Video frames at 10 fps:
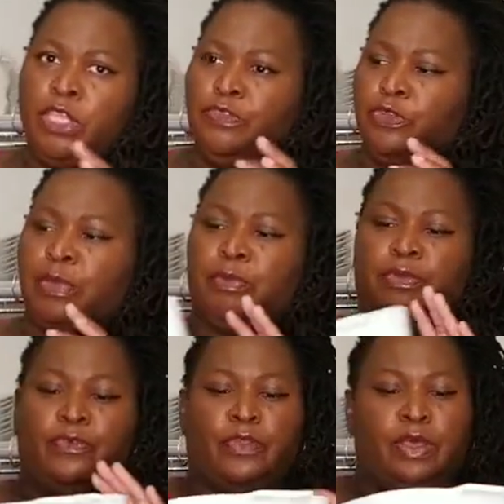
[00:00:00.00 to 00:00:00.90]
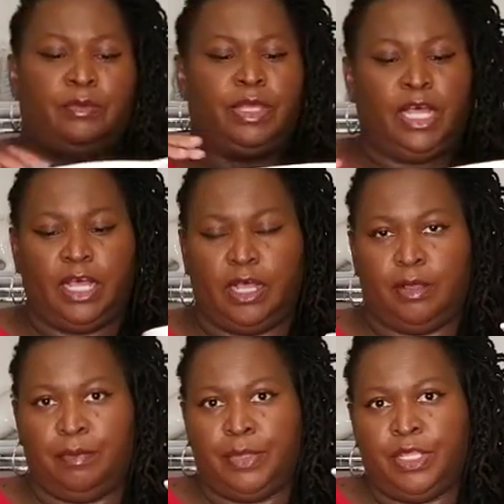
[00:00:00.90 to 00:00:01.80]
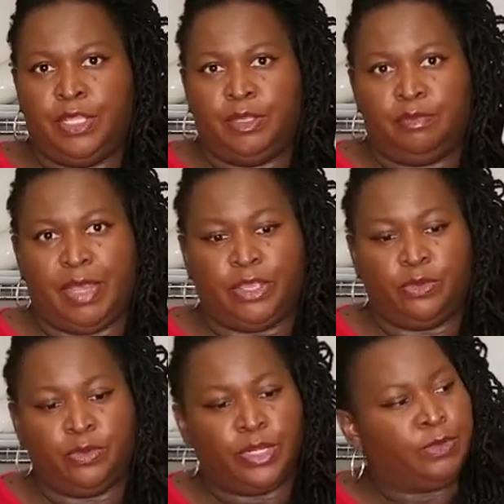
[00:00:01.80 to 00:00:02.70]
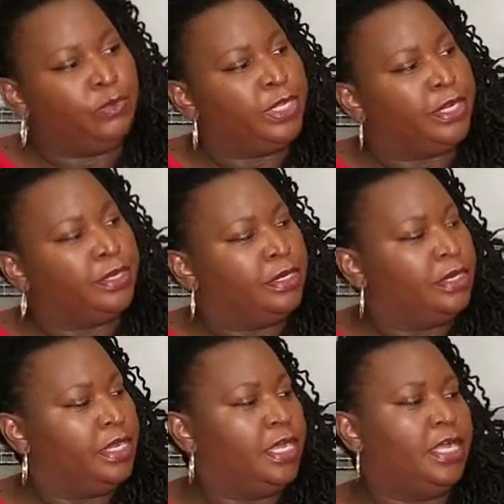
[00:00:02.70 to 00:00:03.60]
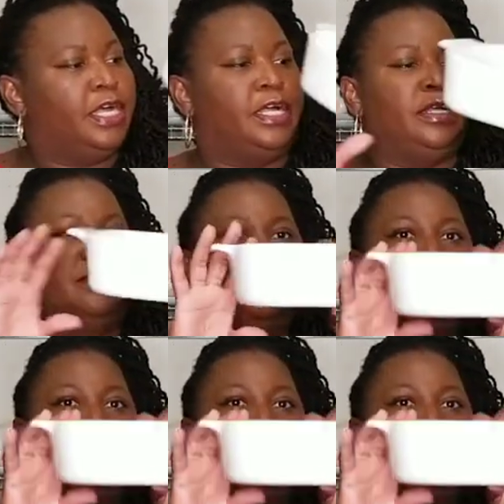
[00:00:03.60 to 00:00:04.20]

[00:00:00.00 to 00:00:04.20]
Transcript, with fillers: if you remember from um, my Corningware uh,